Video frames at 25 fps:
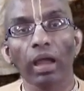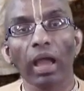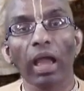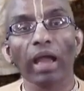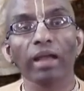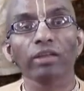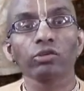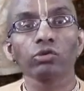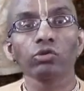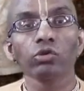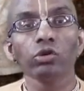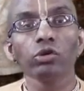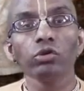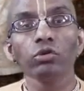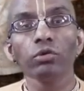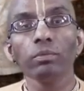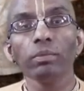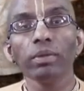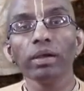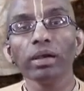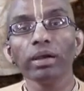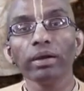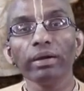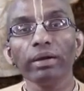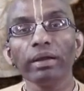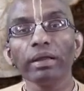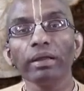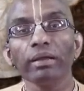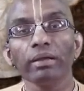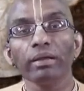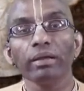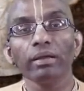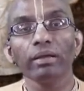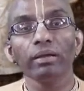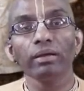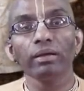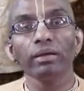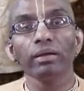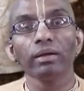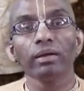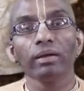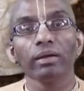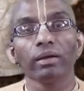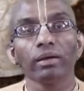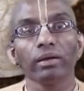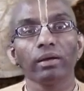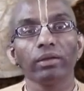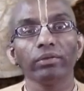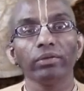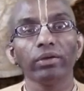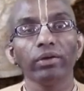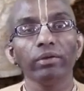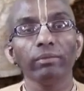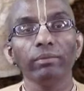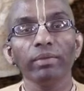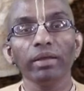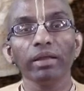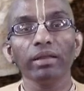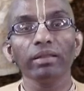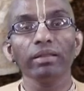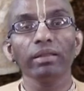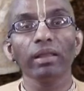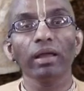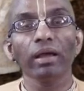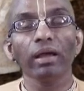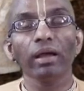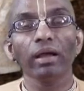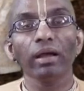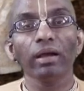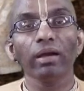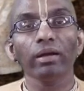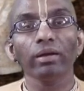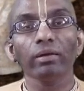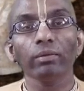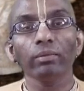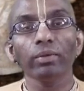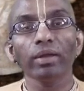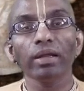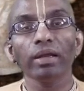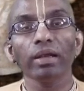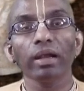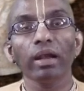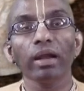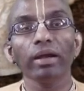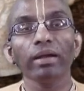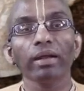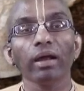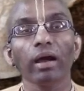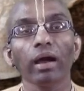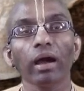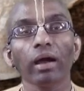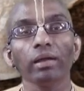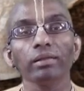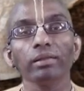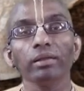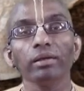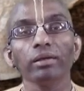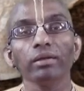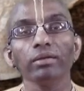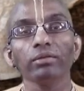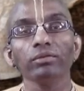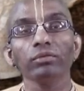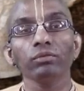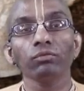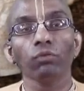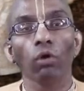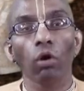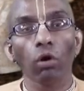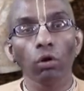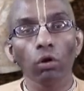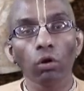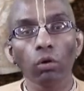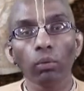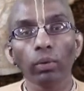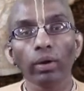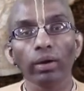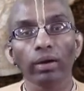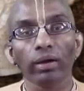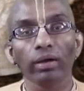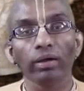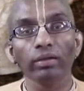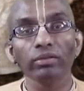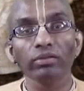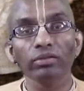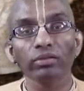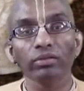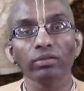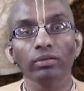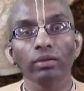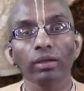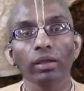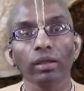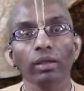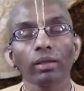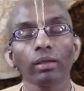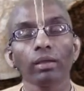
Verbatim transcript: Actual humility doesn't mean that we let others walk over us,